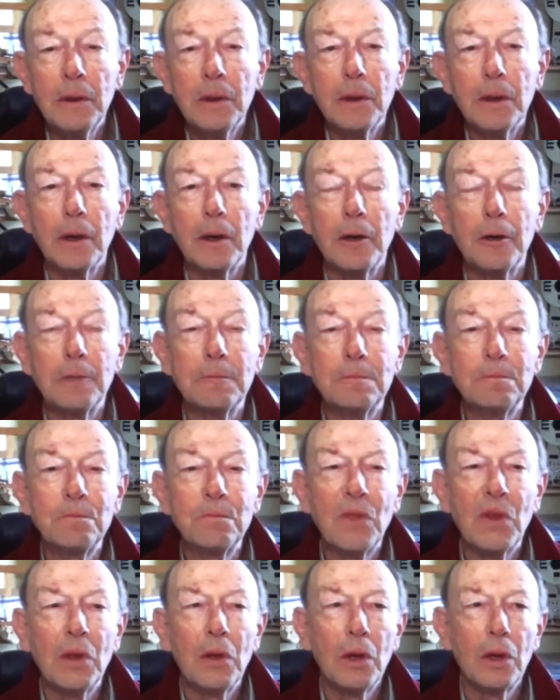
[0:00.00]
which I won't
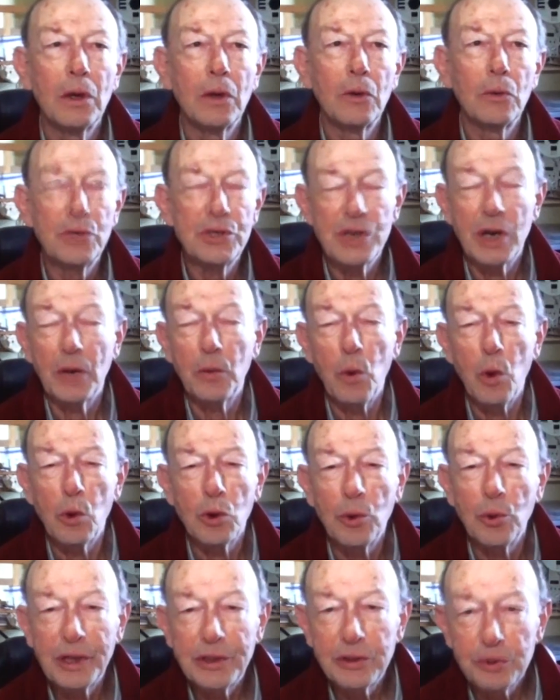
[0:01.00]
go into here,
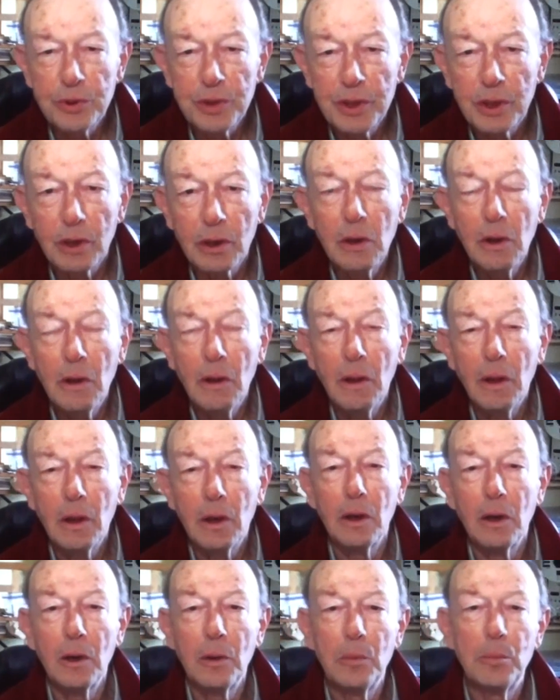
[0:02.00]
but
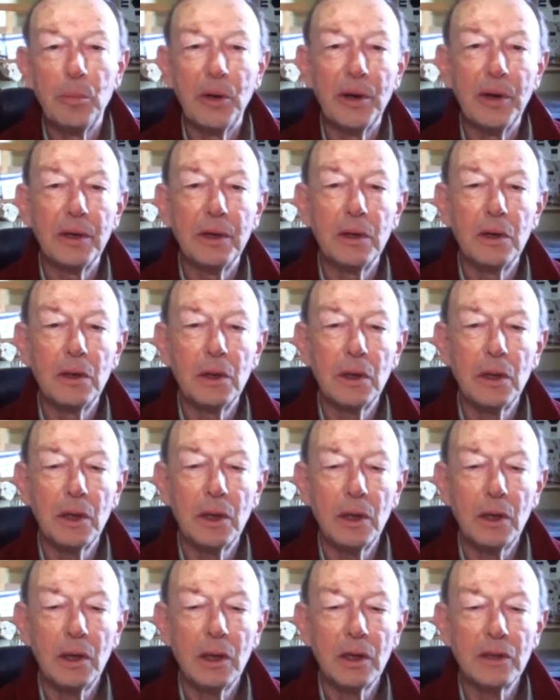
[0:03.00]
it's
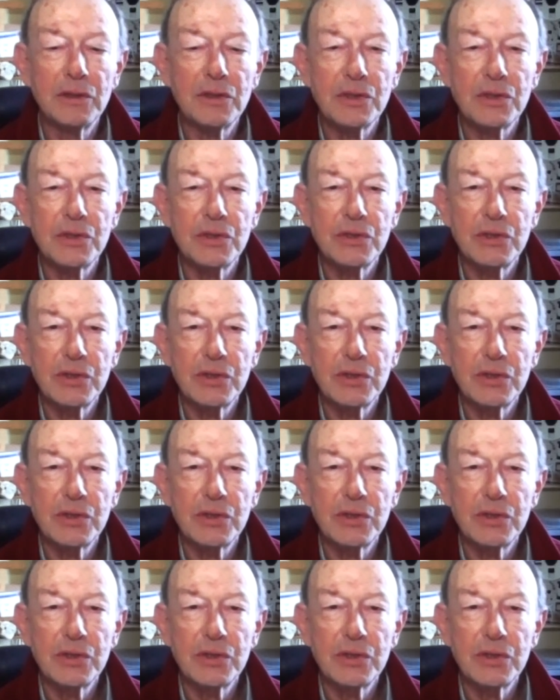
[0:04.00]
included.